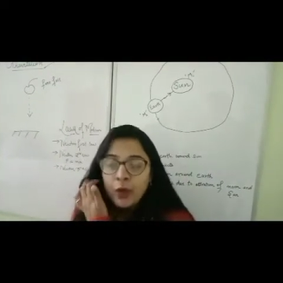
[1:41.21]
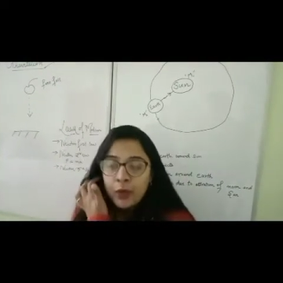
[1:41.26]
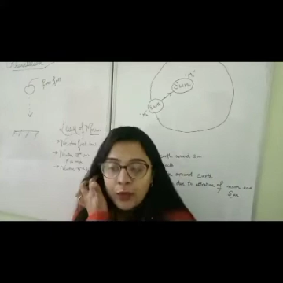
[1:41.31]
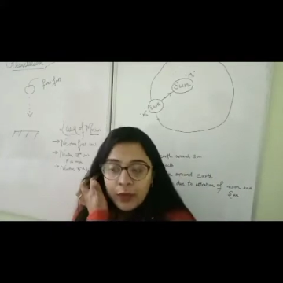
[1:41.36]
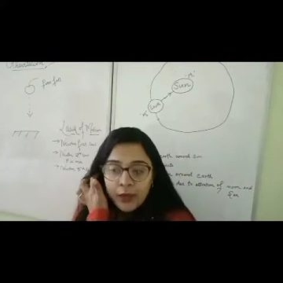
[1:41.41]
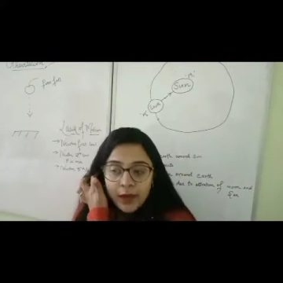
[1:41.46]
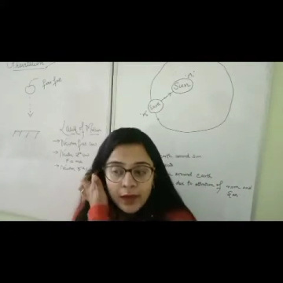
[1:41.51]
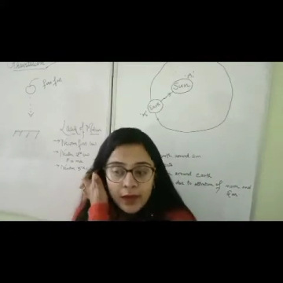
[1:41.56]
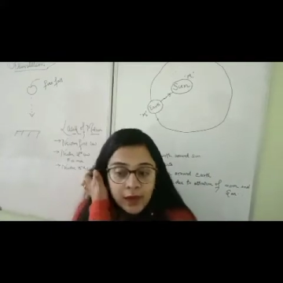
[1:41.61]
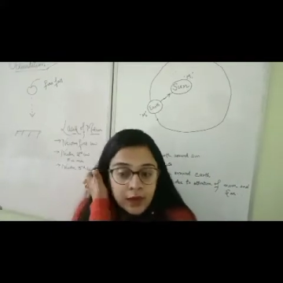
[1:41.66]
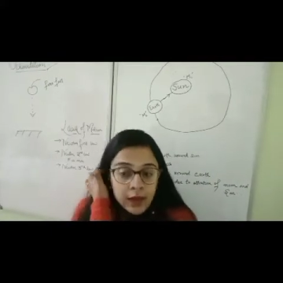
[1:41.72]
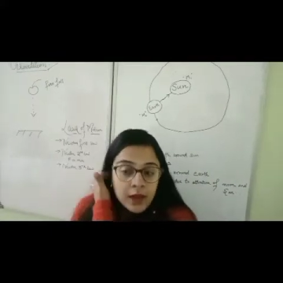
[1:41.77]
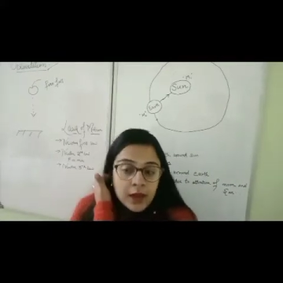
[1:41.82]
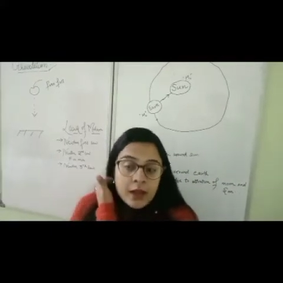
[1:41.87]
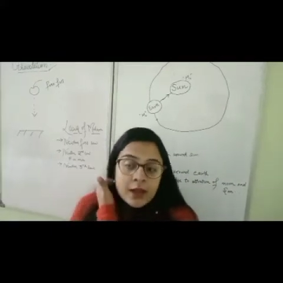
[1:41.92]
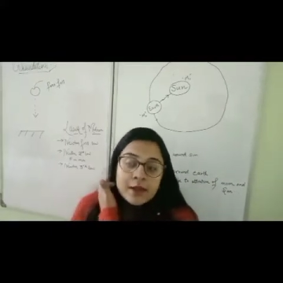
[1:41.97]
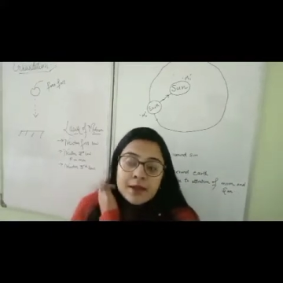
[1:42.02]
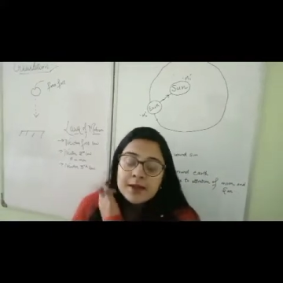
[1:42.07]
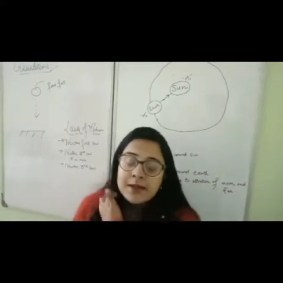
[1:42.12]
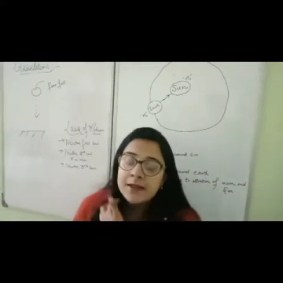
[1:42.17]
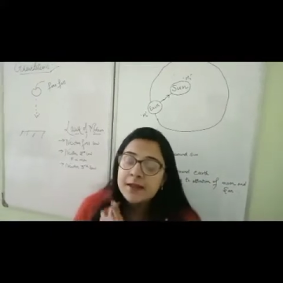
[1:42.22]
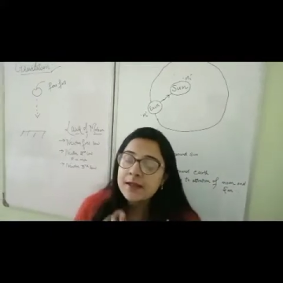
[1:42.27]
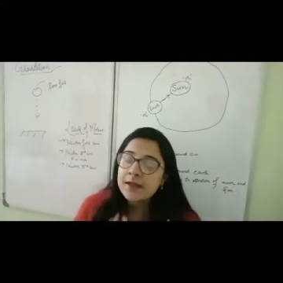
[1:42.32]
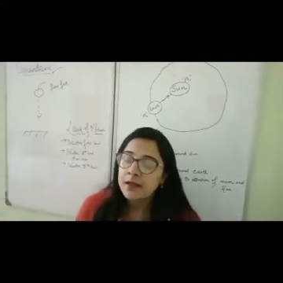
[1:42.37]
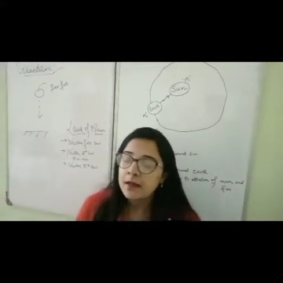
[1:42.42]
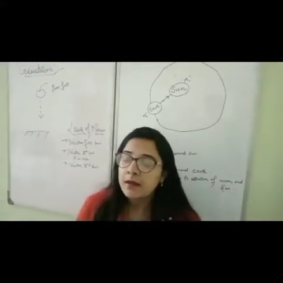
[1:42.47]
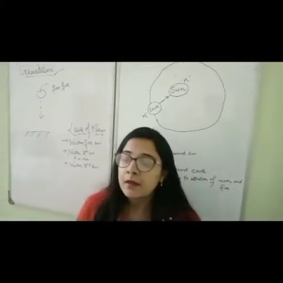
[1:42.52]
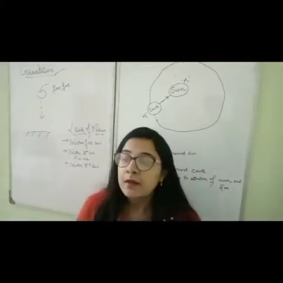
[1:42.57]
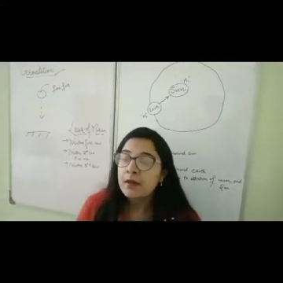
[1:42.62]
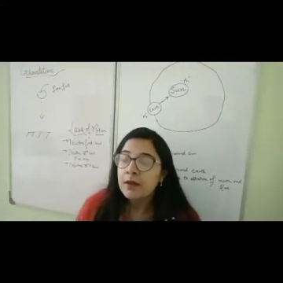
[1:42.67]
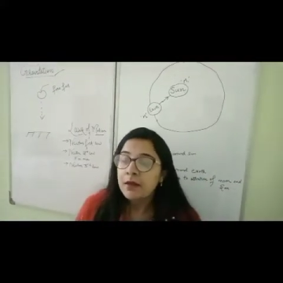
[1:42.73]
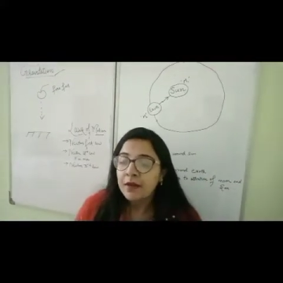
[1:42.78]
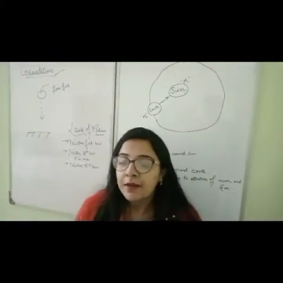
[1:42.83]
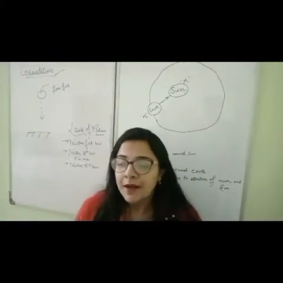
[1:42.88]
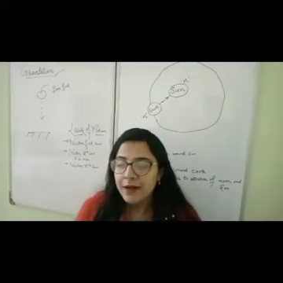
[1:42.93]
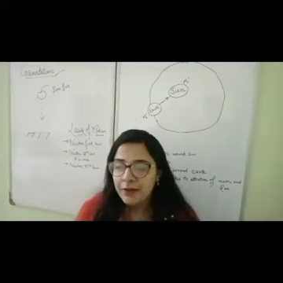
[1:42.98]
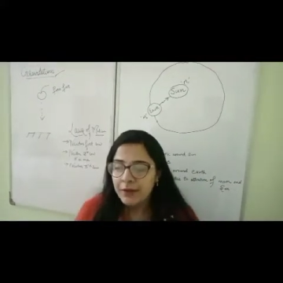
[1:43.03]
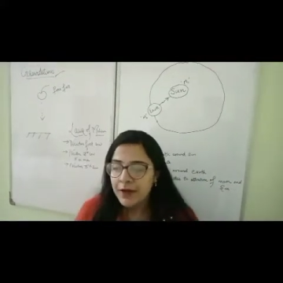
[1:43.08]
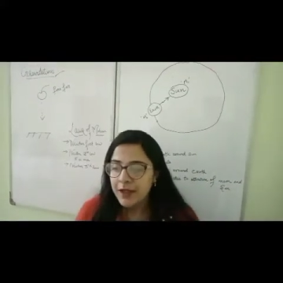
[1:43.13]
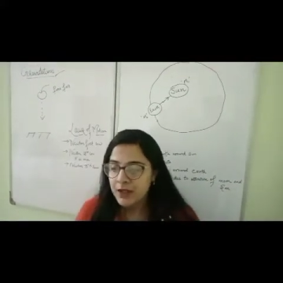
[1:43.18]
Okay, this is the
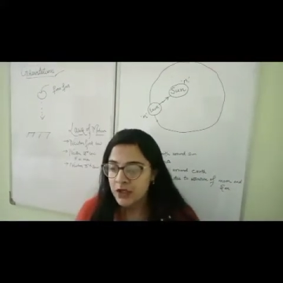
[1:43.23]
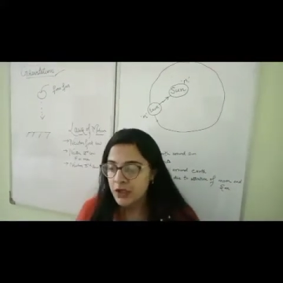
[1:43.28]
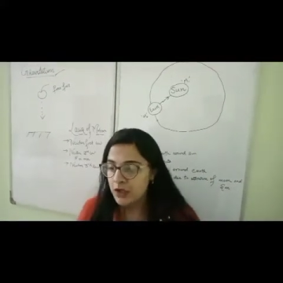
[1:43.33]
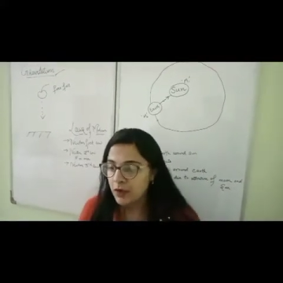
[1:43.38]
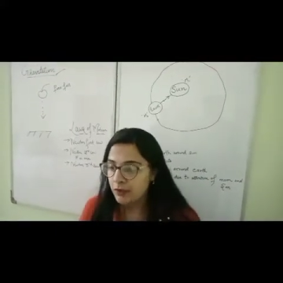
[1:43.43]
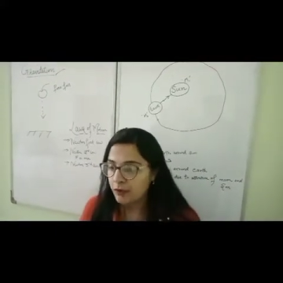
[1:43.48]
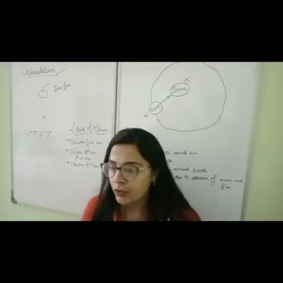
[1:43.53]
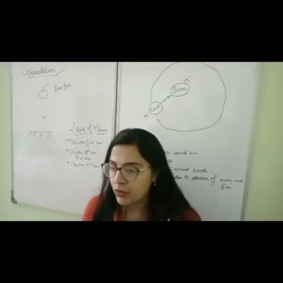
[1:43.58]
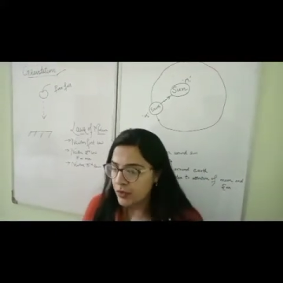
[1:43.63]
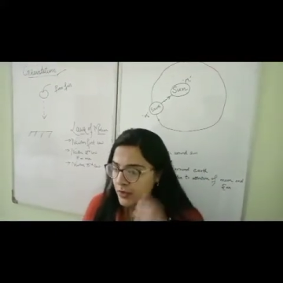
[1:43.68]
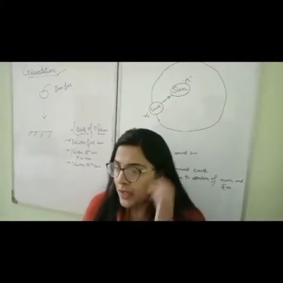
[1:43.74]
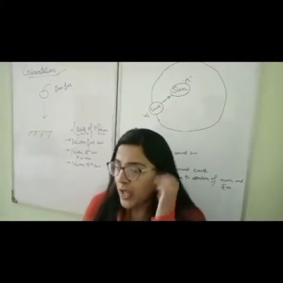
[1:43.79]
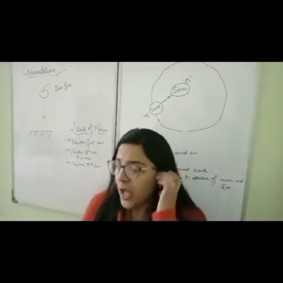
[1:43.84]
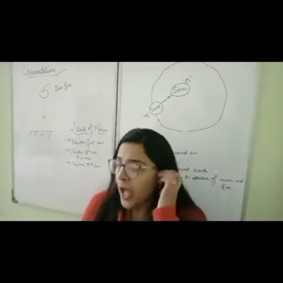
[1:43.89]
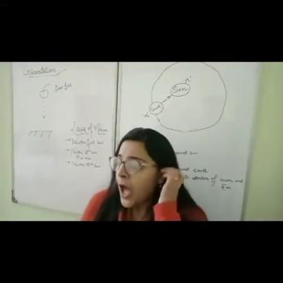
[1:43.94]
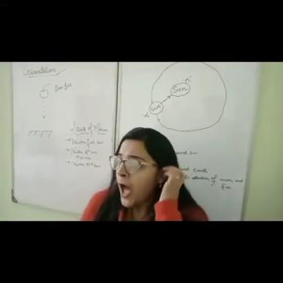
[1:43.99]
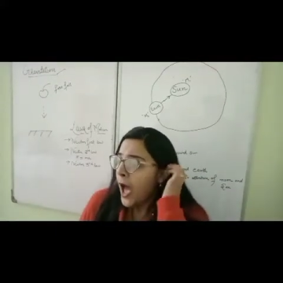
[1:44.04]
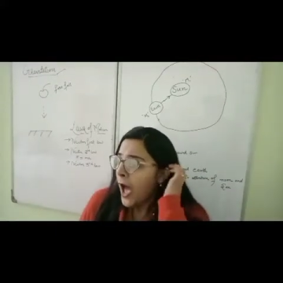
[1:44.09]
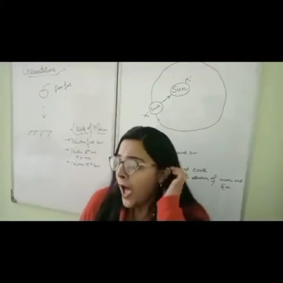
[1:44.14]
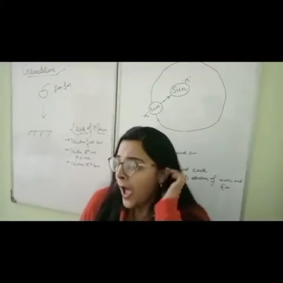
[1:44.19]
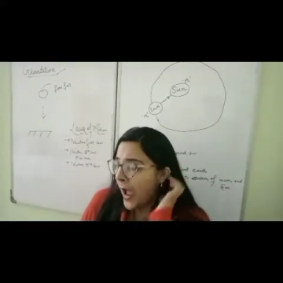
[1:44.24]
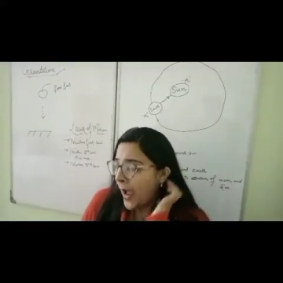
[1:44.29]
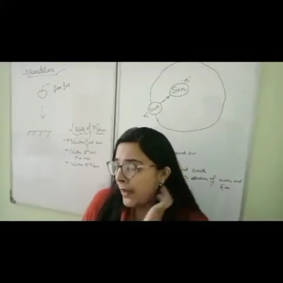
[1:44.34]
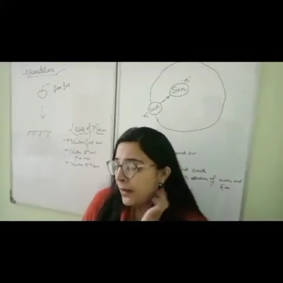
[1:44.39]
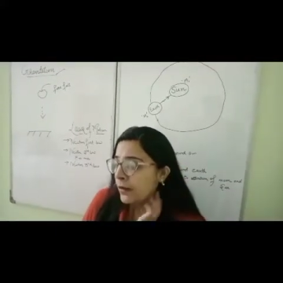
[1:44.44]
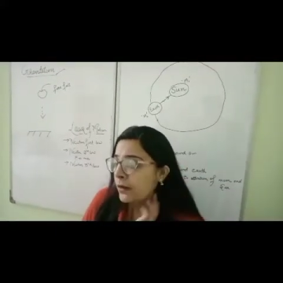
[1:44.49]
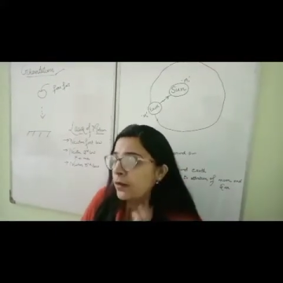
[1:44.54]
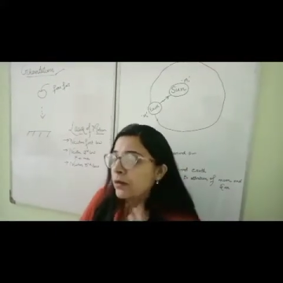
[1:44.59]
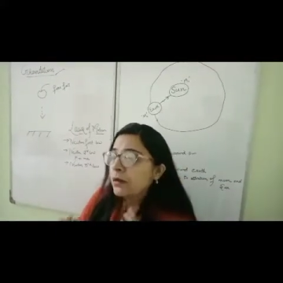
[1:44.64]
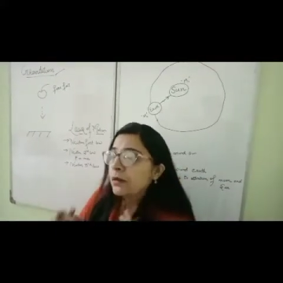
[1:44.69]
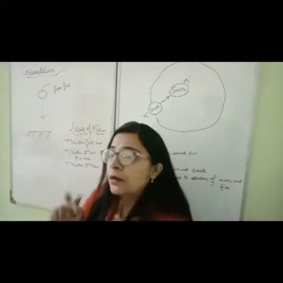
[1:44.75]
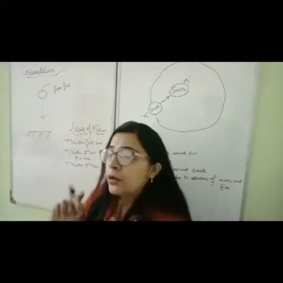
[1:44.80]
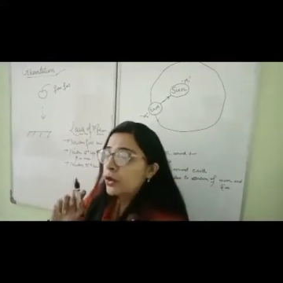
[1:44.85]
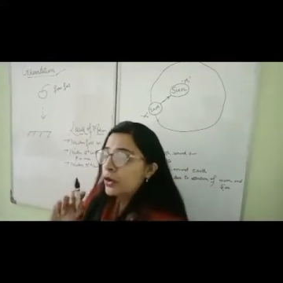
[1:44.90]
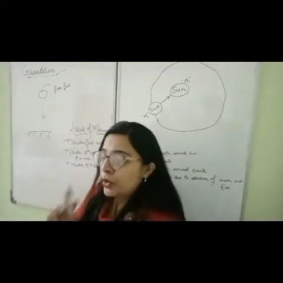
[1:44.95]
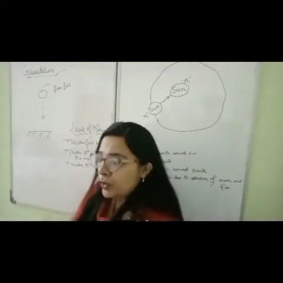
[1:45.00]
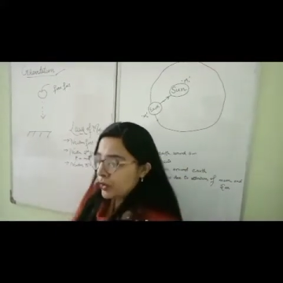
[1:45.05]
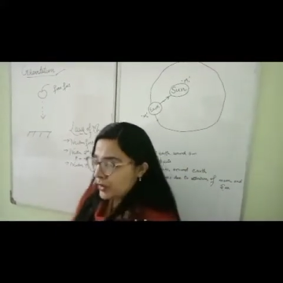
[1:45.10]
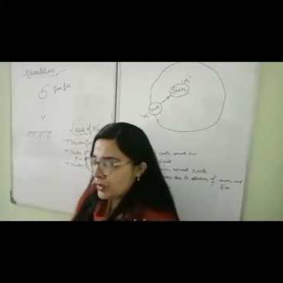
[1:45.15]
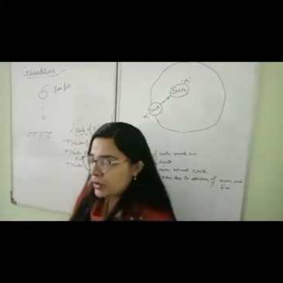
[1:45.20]
gravitational force. And
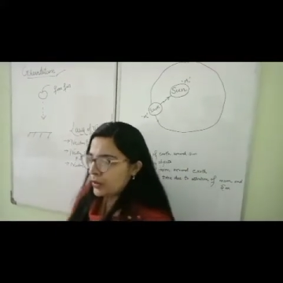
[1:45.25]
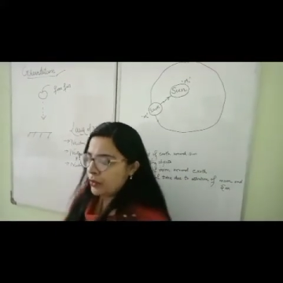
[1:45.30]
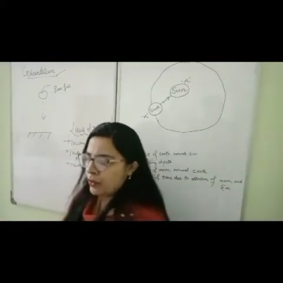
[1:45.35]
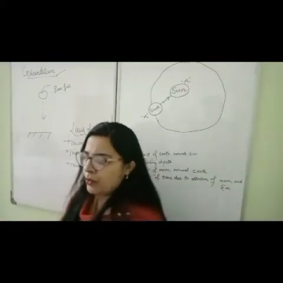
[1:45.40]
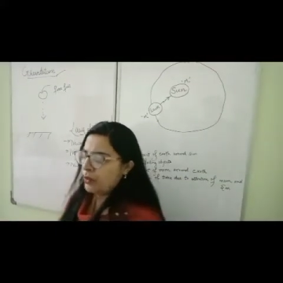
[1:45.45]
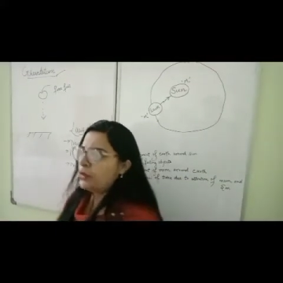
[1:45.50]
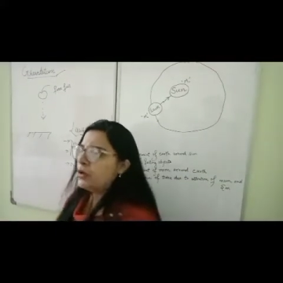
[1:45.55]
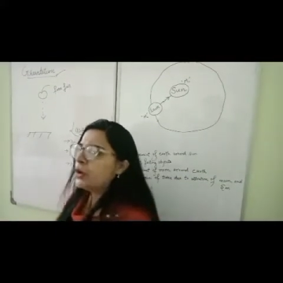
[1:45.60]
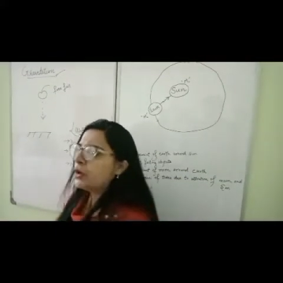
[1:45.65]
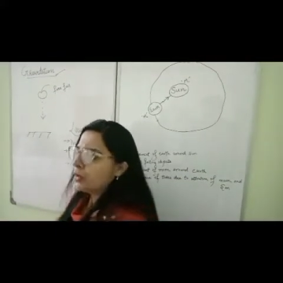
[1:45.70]
you also know